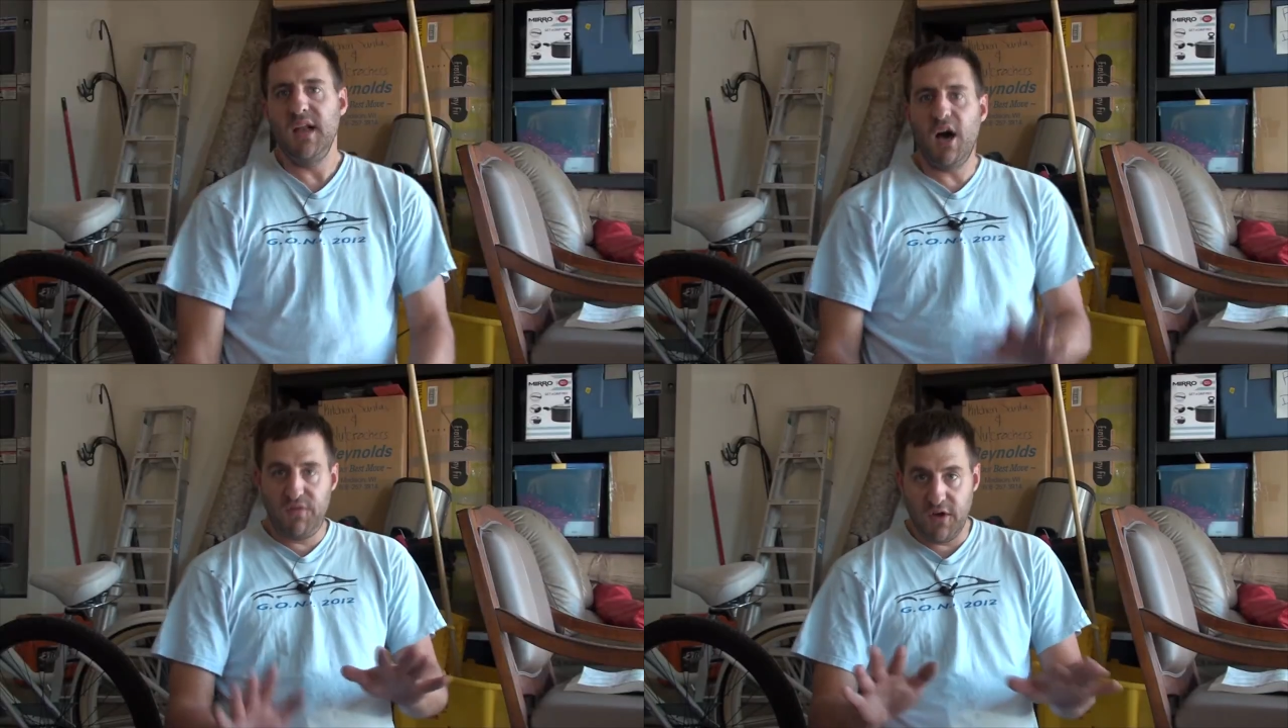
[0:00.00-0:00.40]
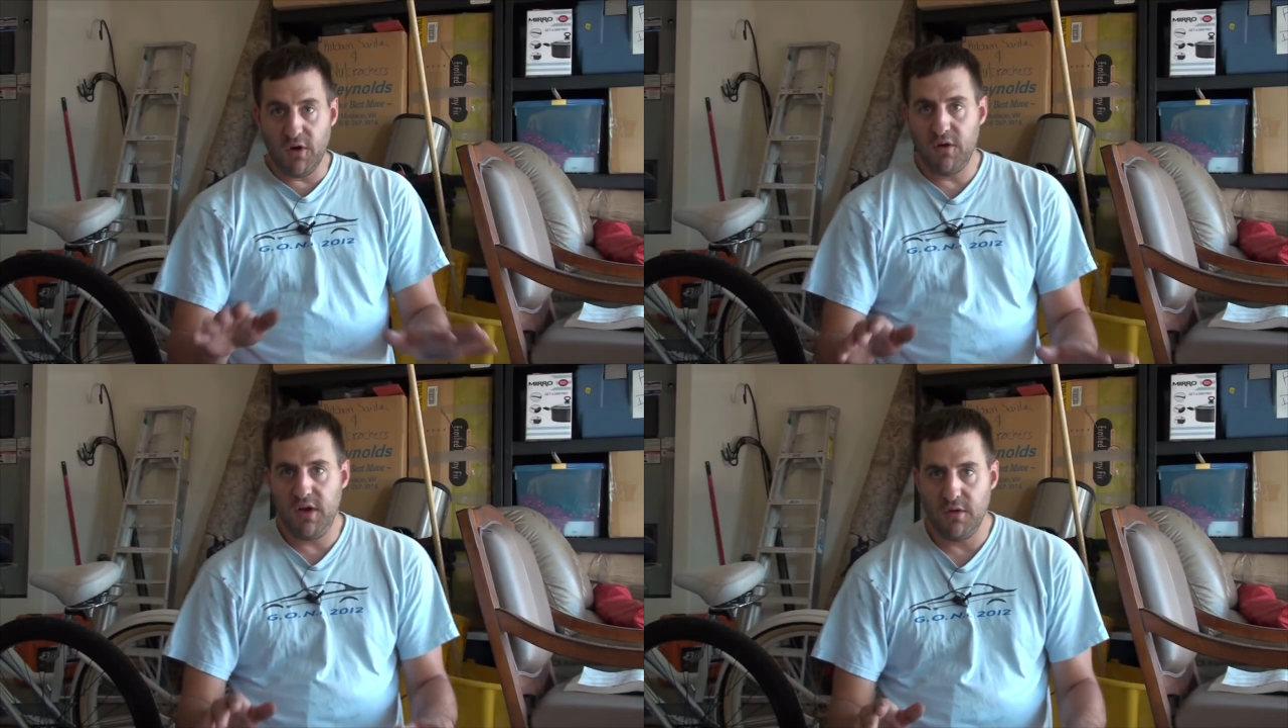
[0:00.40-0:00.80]
Now if you
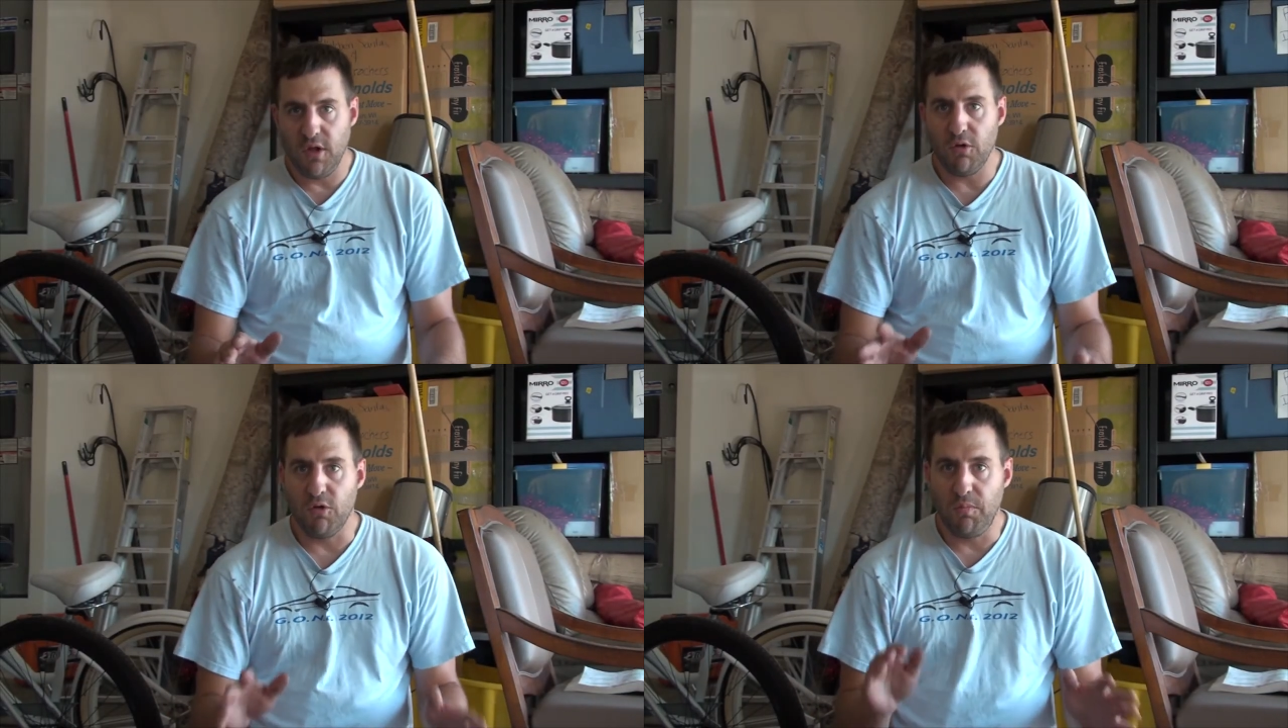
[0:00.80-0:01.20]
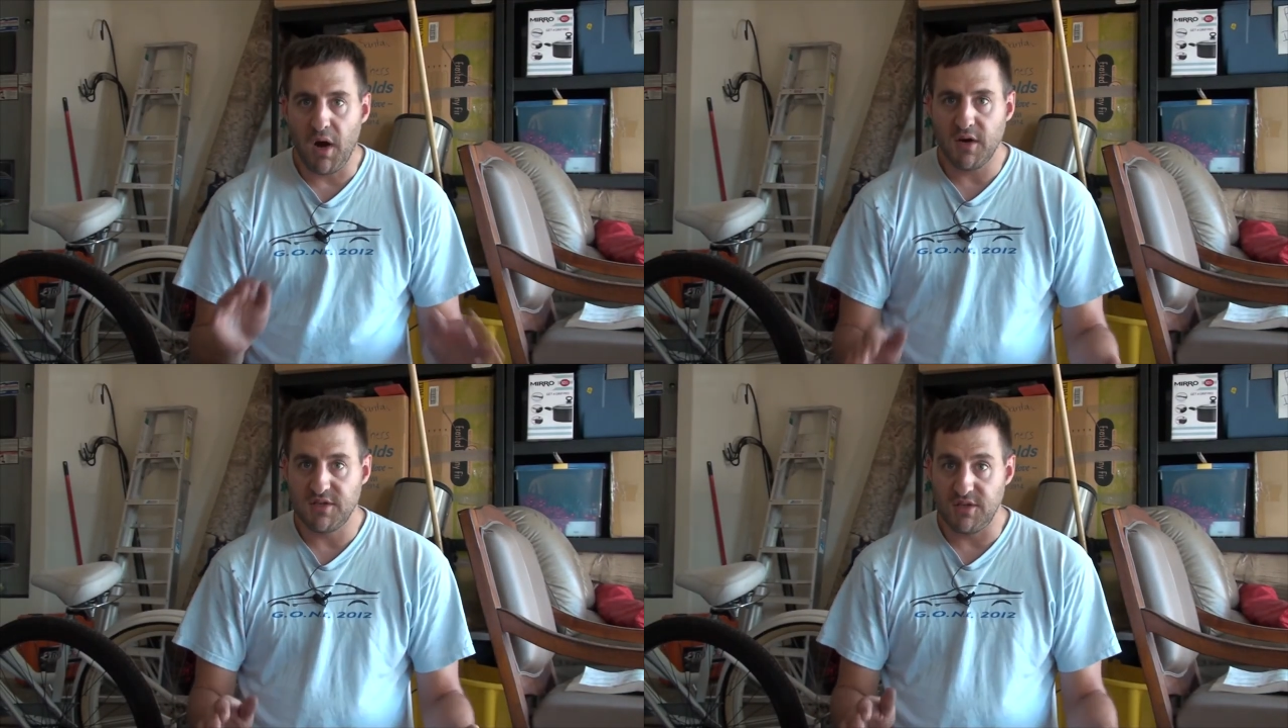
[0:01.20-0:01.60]
go to your local
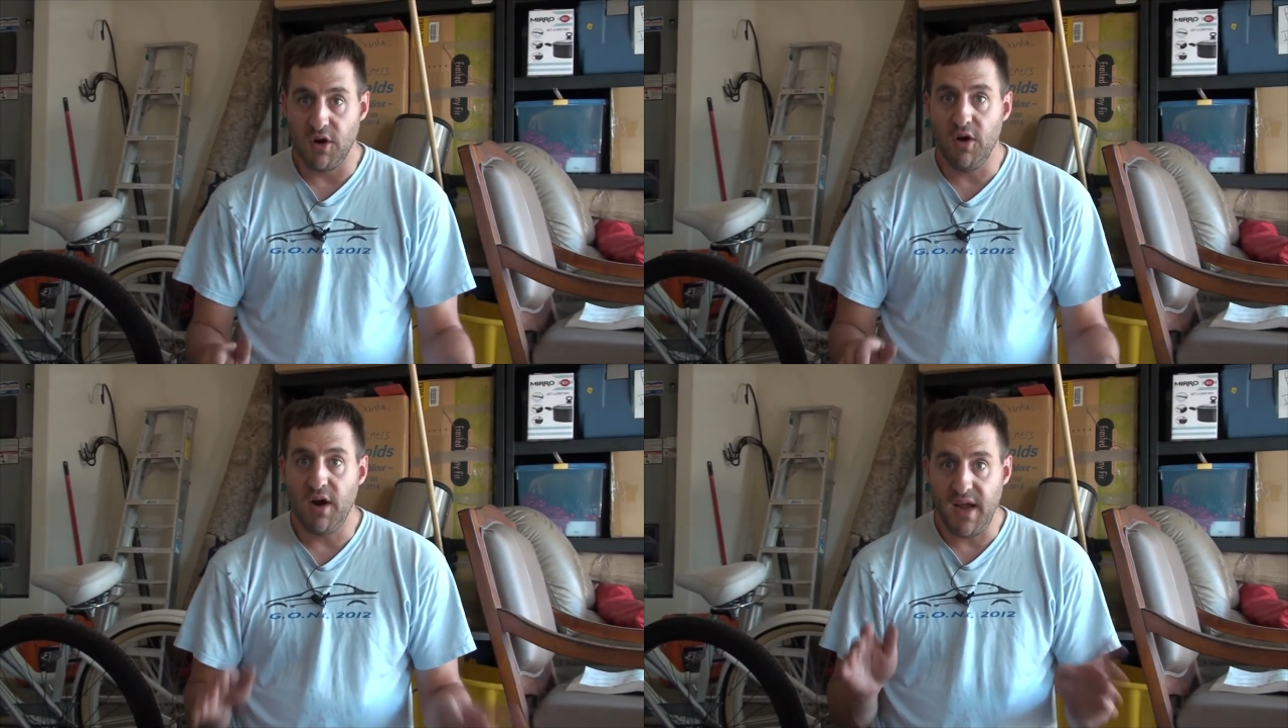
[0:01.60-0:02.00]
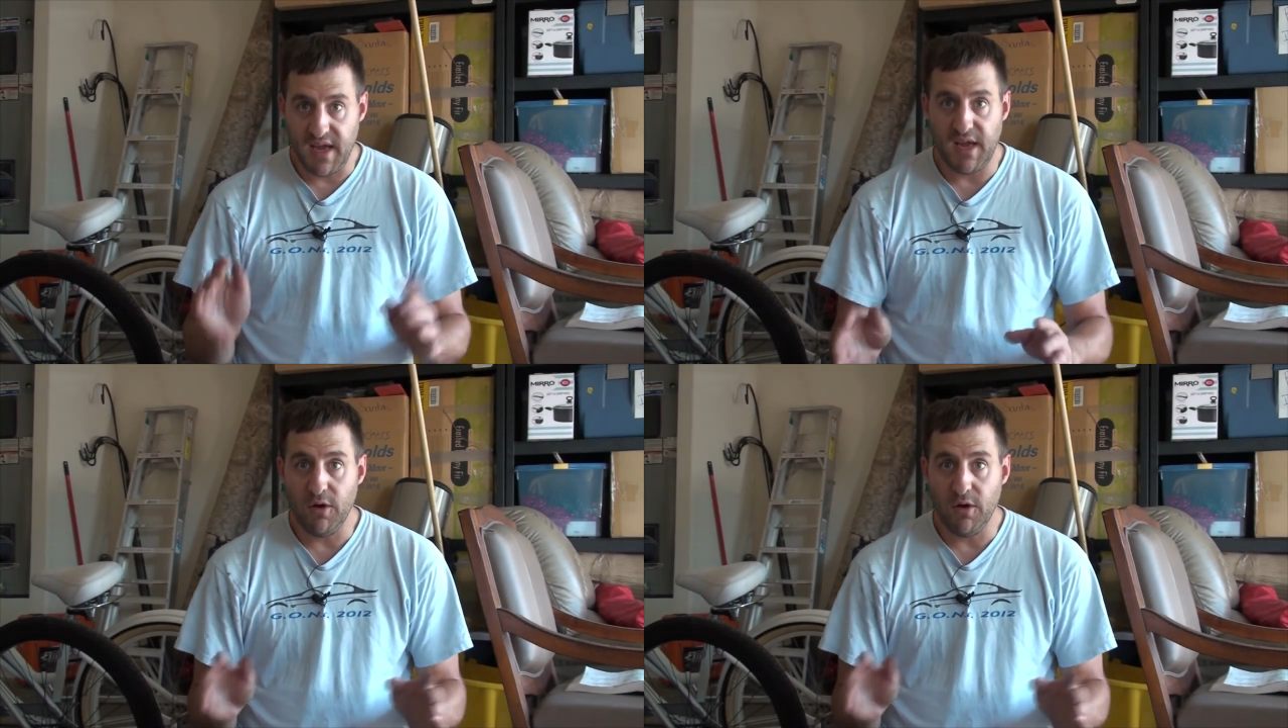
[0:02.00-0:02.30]
parts store and